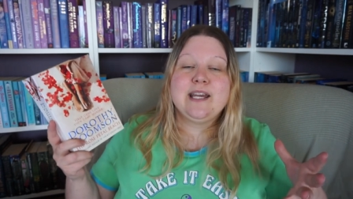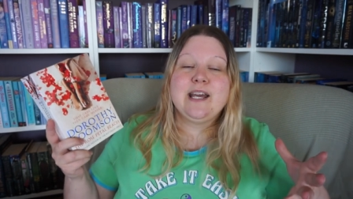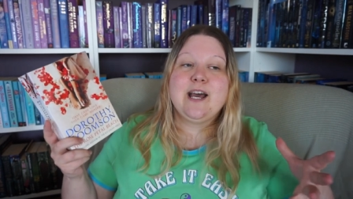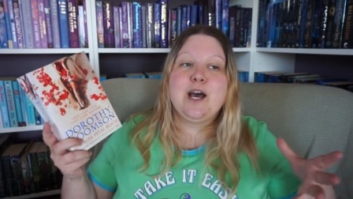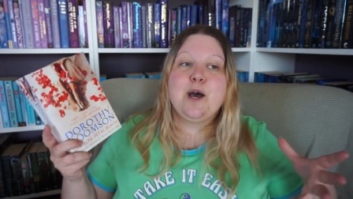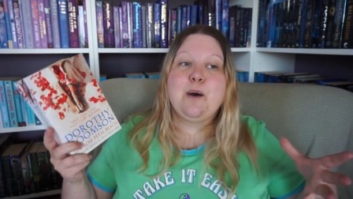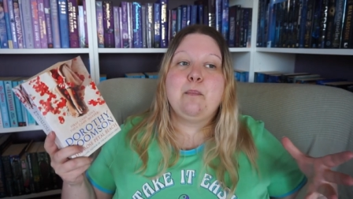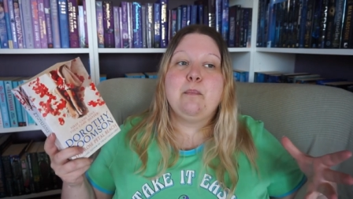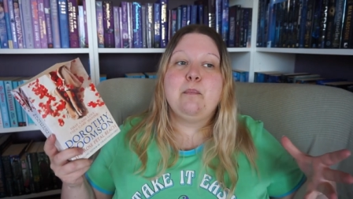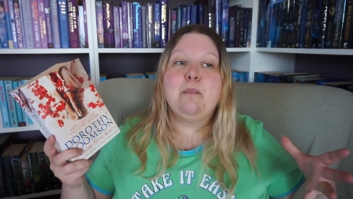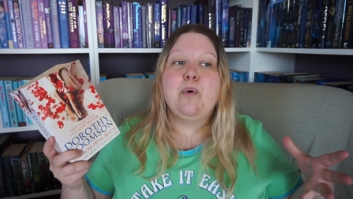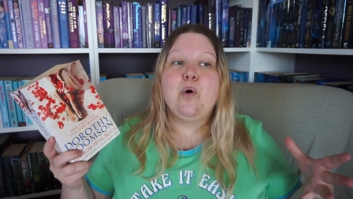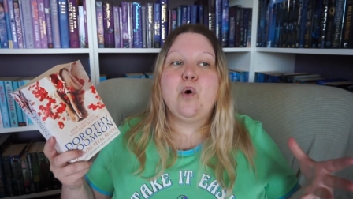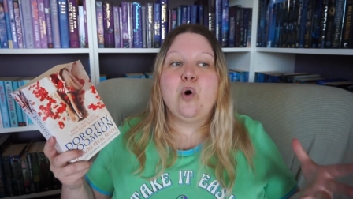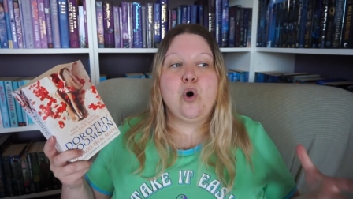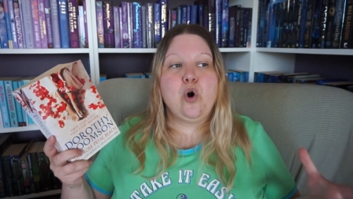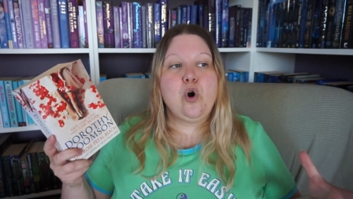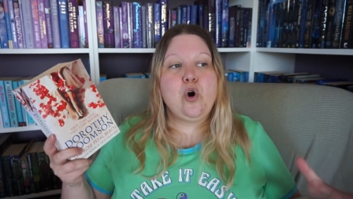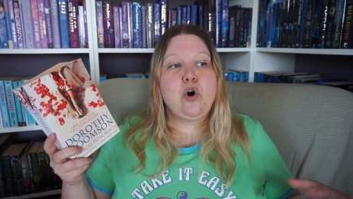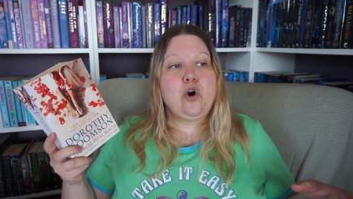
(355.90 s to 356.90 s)

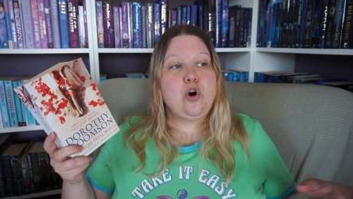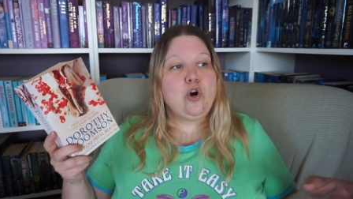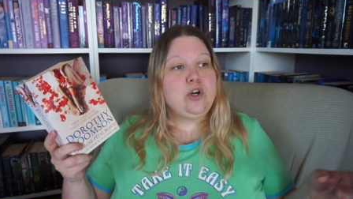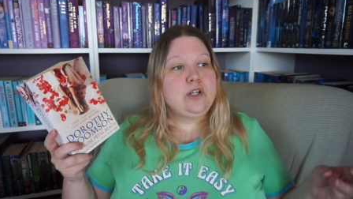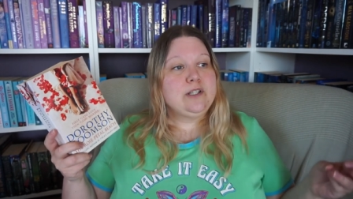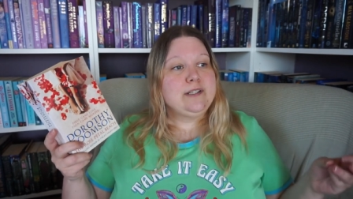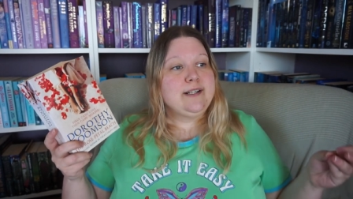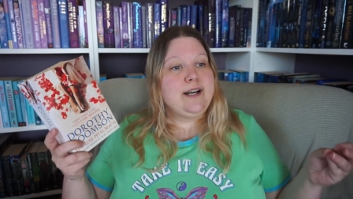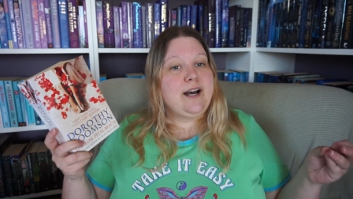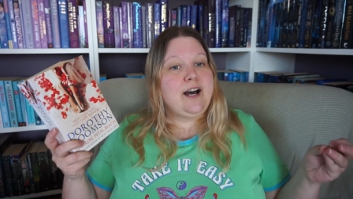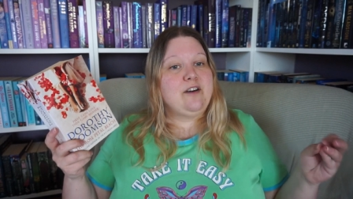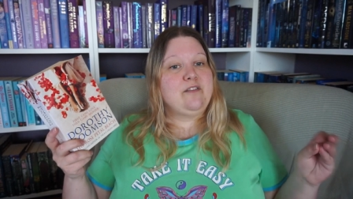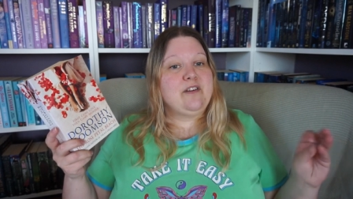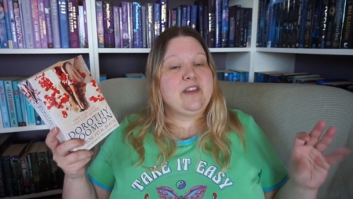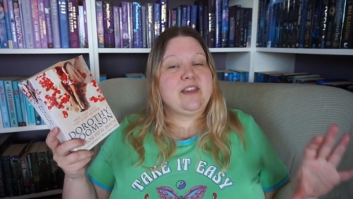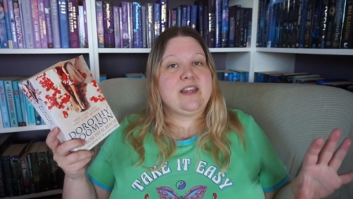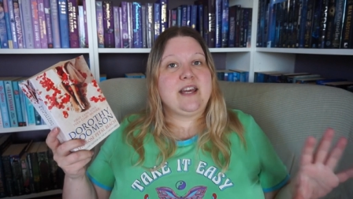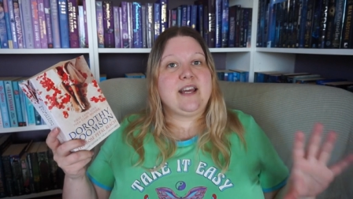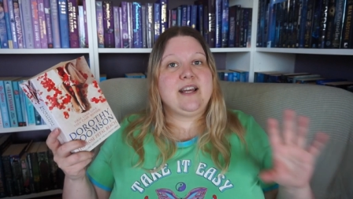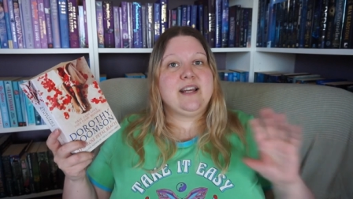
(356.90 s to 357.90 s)
more of a
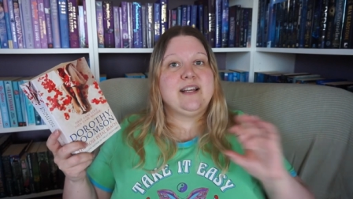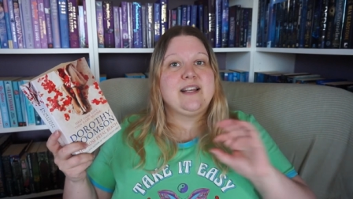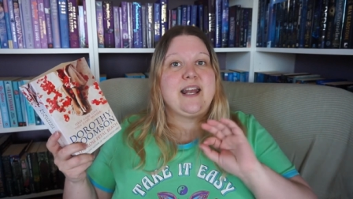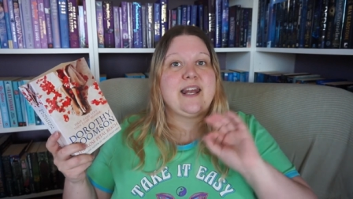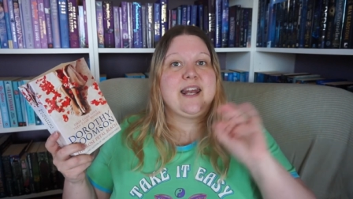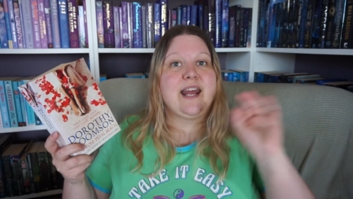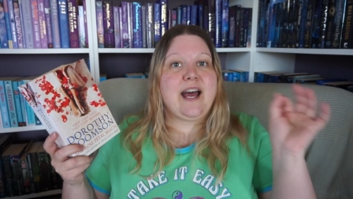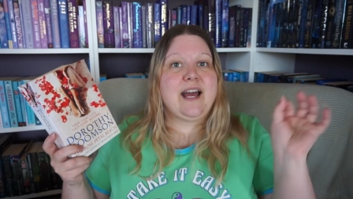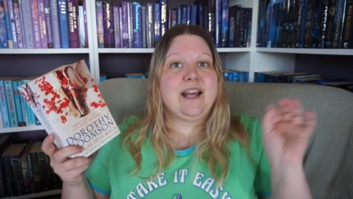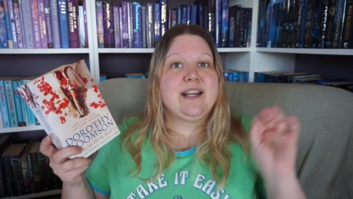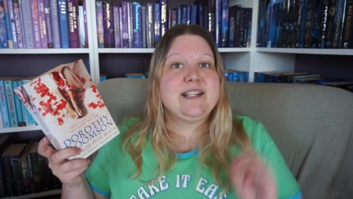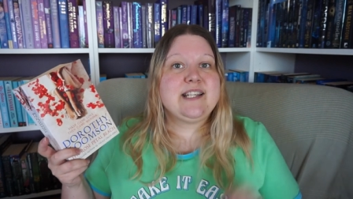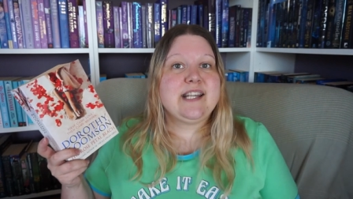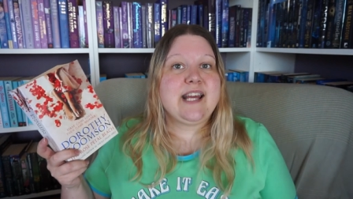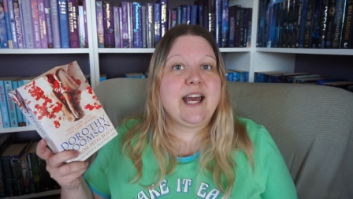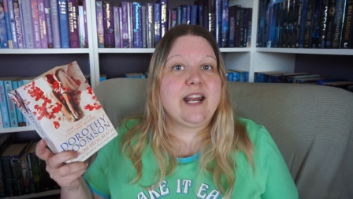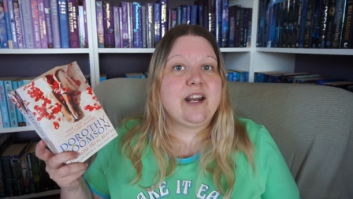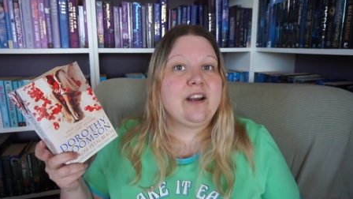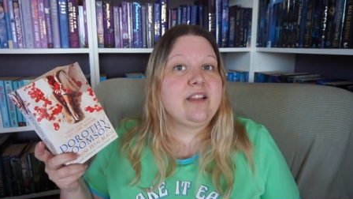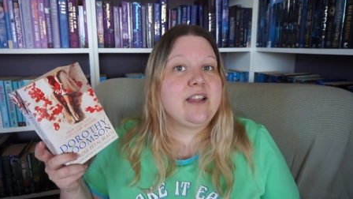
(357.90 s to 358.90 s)
thing that she
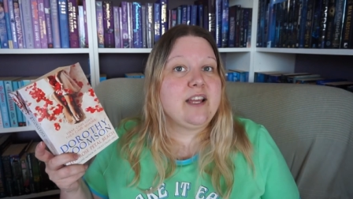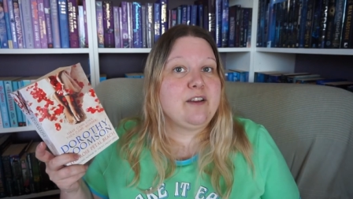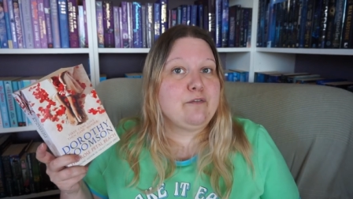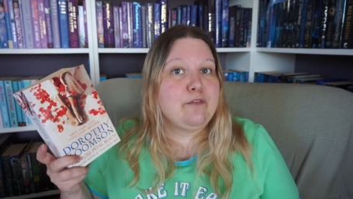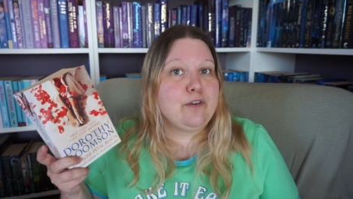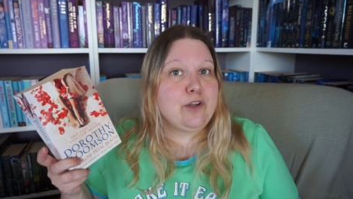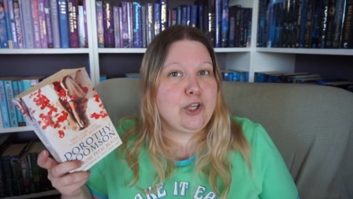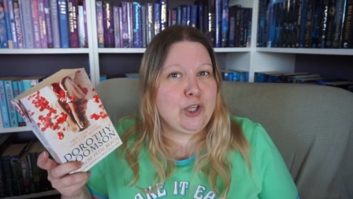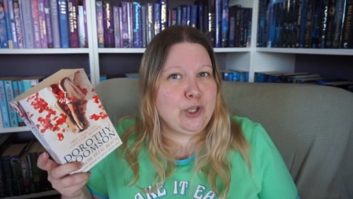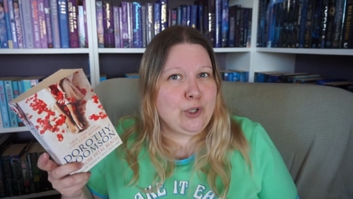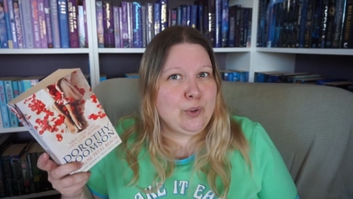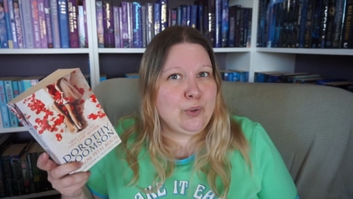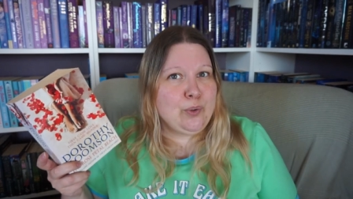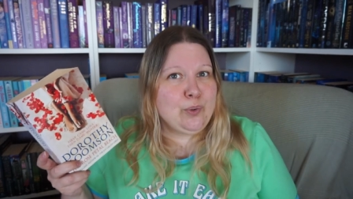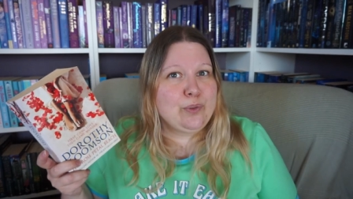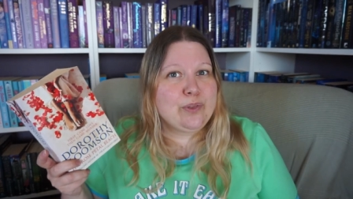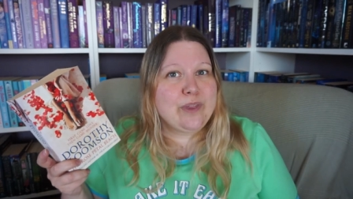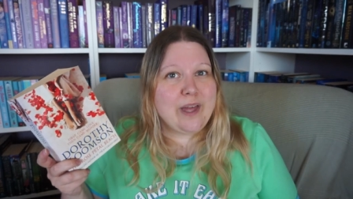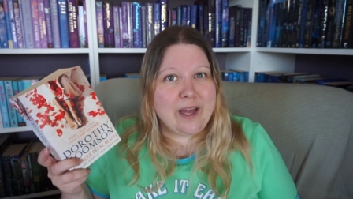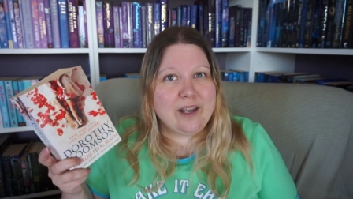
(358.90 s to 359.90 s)
had a thing for
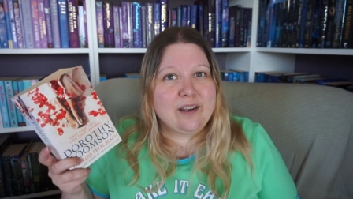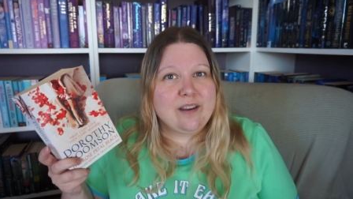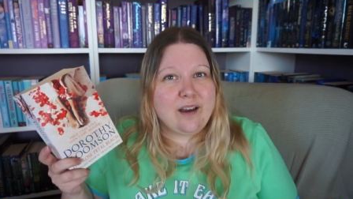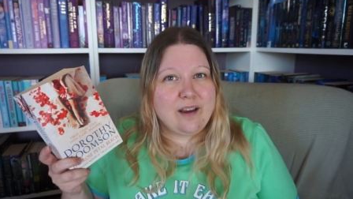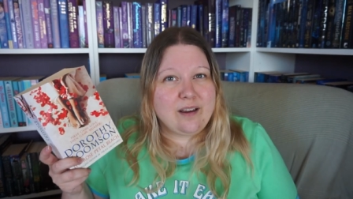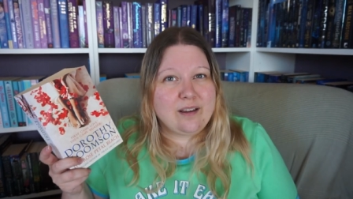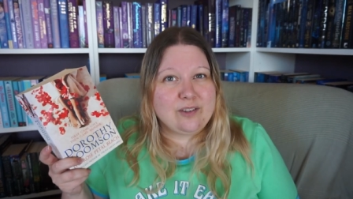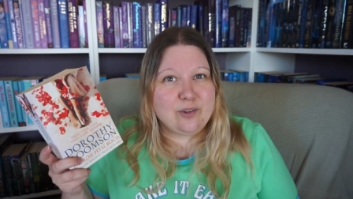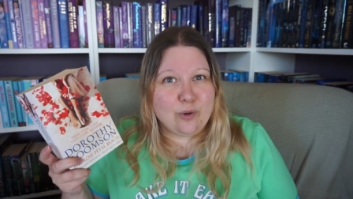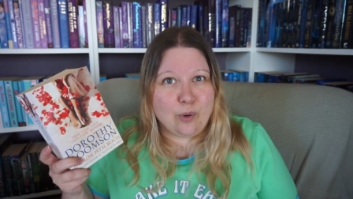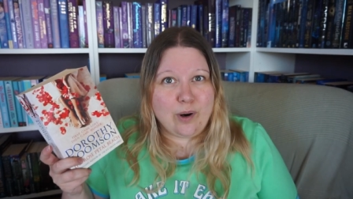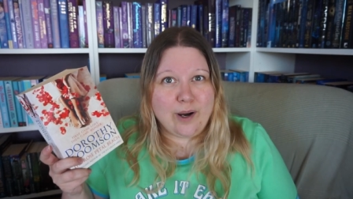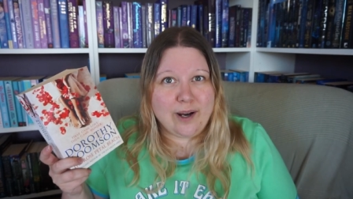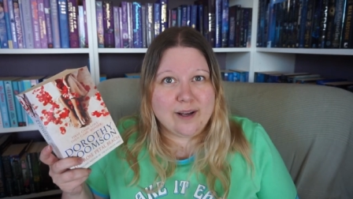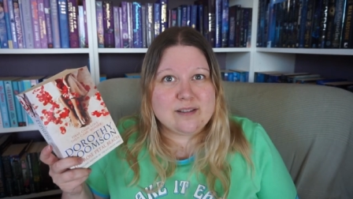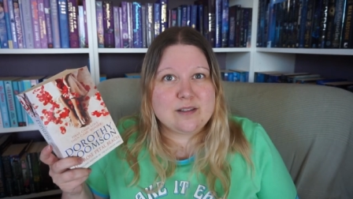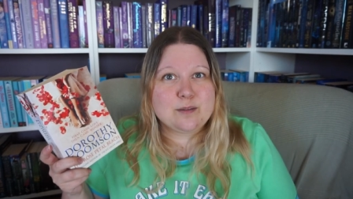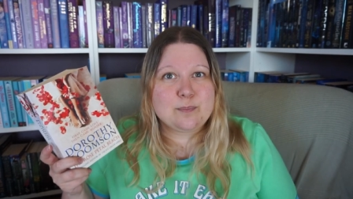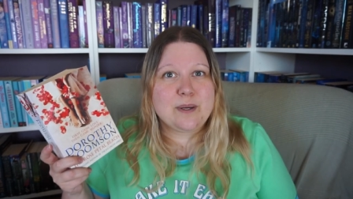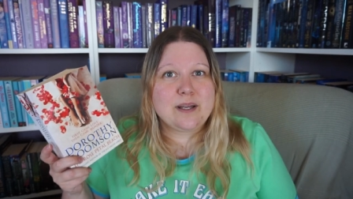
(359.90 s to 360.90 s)
you than your
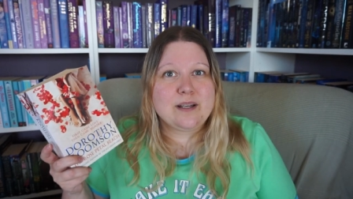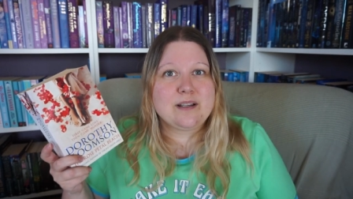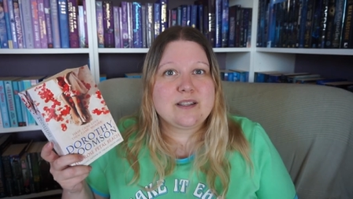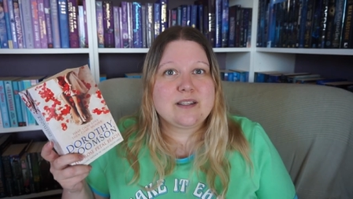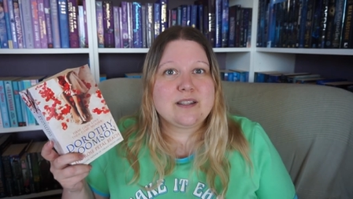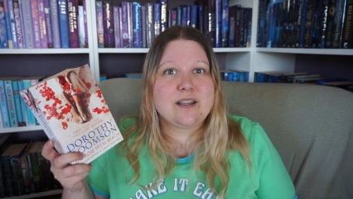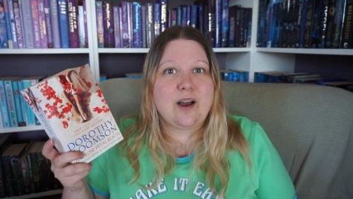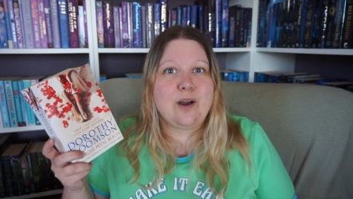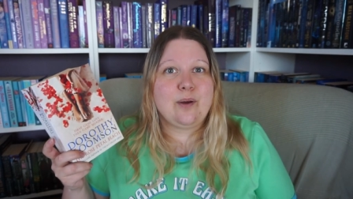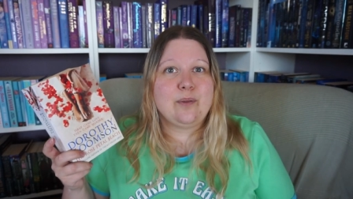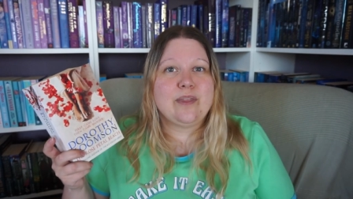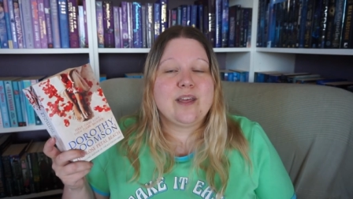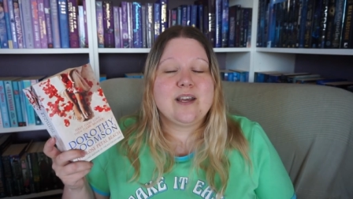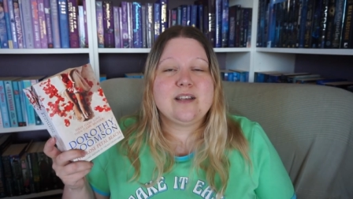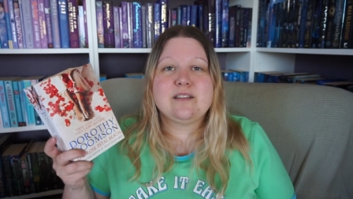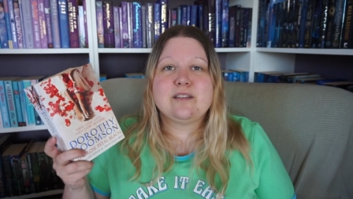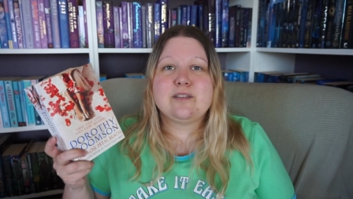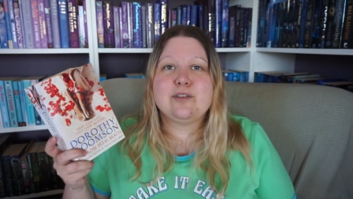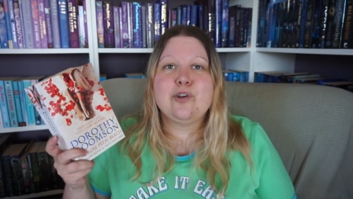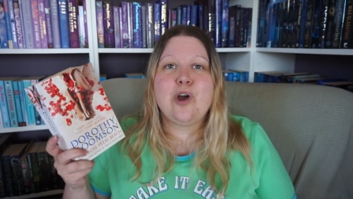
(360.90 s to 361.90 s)
husband. So
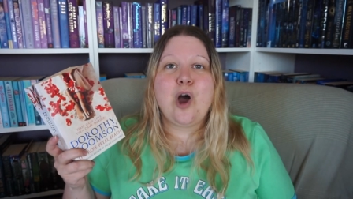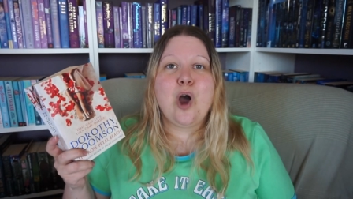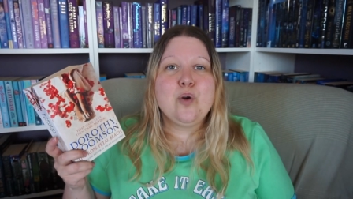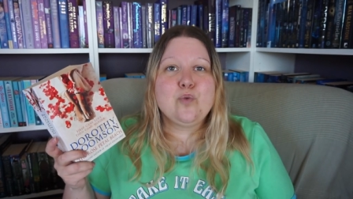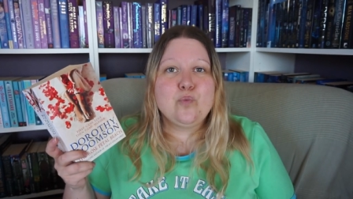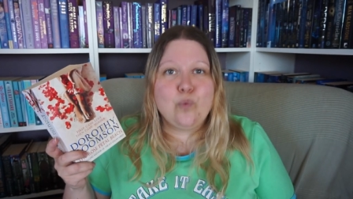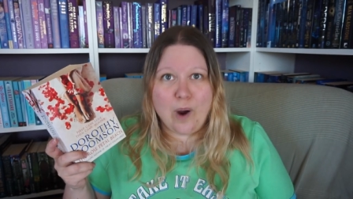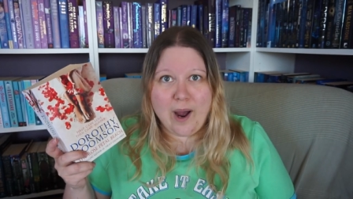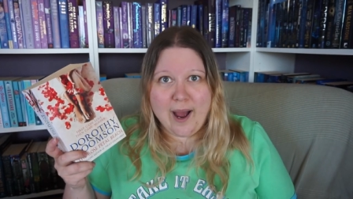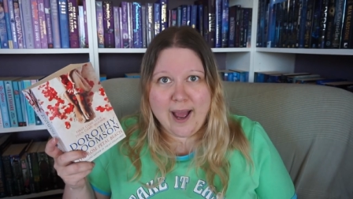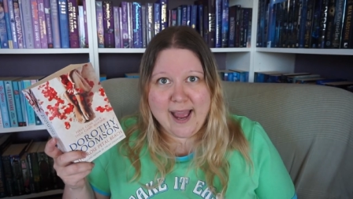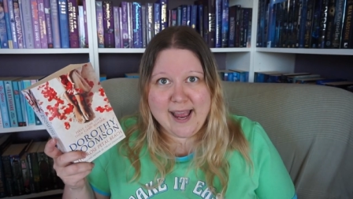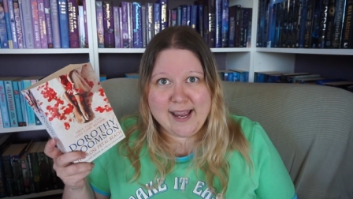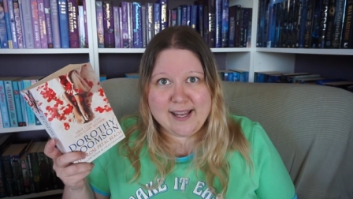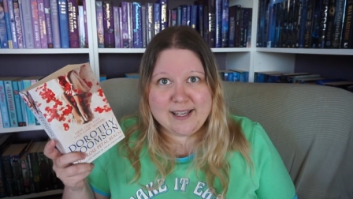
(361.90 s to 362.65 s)
there's no way